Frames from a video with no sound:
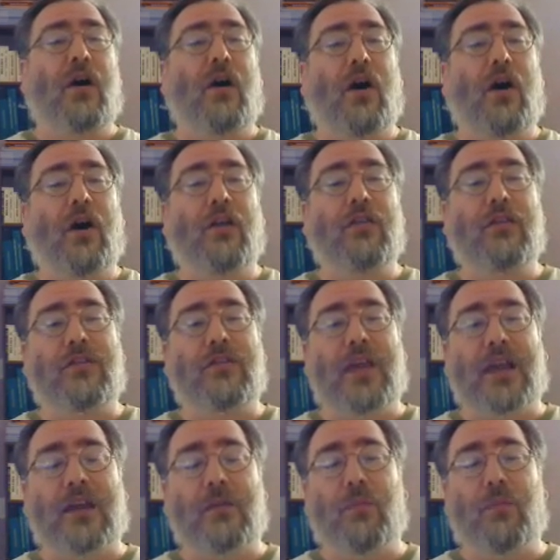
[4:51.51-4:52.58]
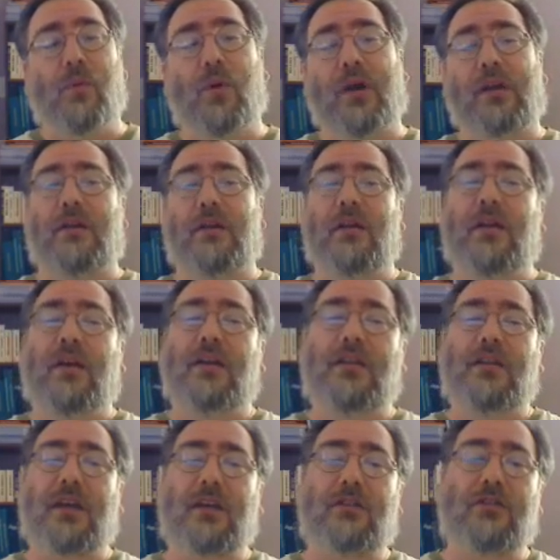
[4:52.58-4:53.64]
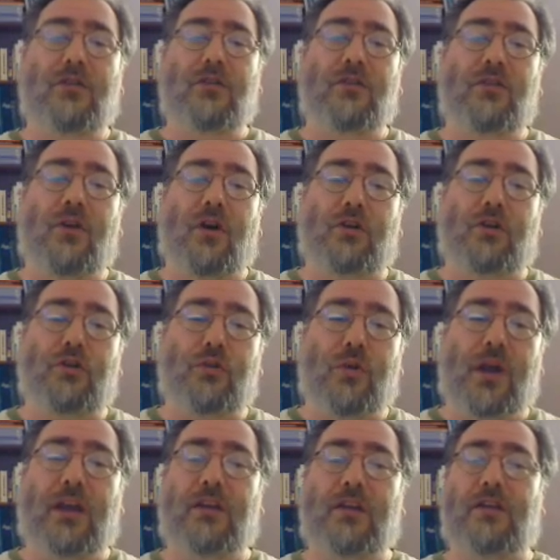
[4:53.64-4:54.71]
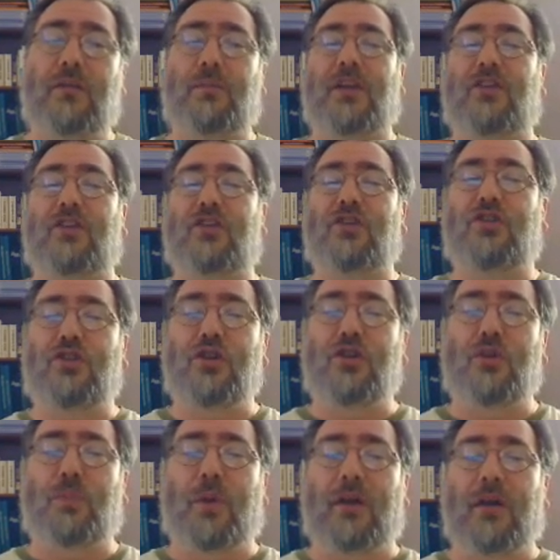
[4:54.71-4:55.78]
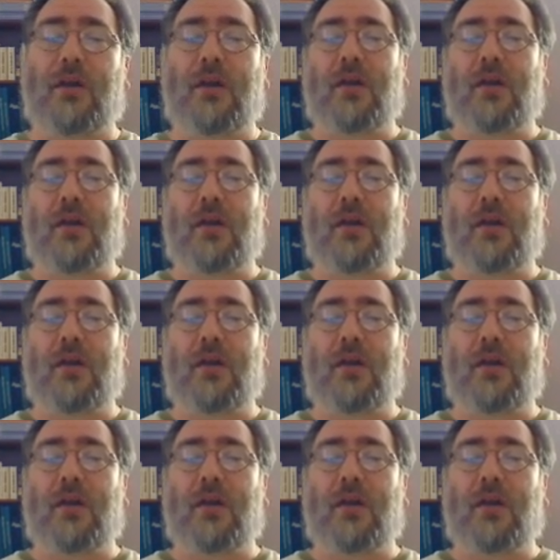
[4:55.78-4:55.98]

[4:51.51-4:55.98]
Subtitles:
On the second point, teachers are trained to be stupid